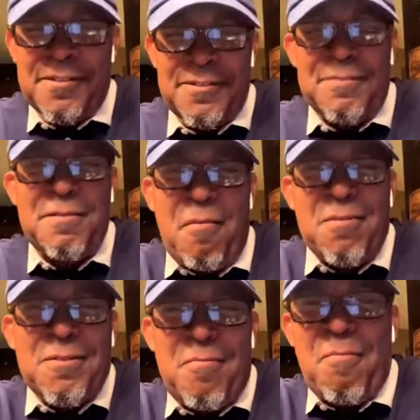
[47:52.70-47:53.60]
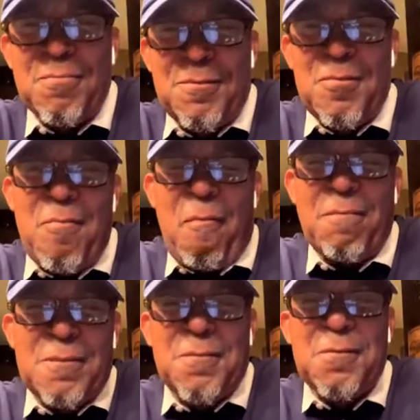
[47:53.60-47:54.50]
I do want to
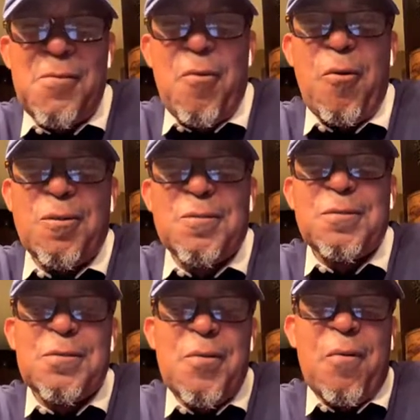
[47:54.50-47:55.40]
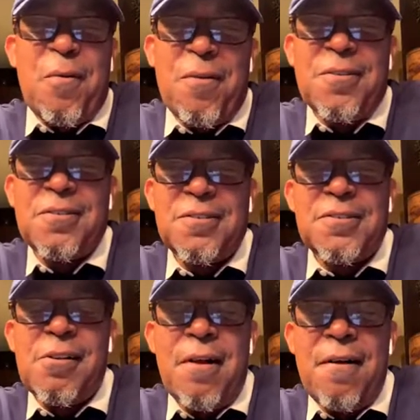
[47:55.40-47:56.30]
say this though.
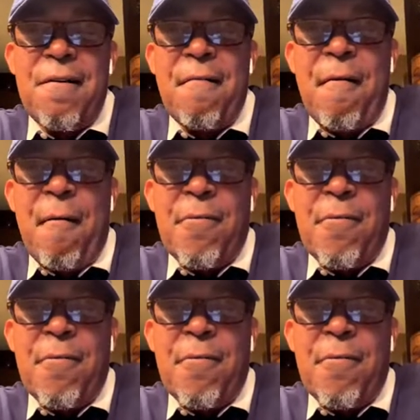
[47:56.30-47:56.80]
We do have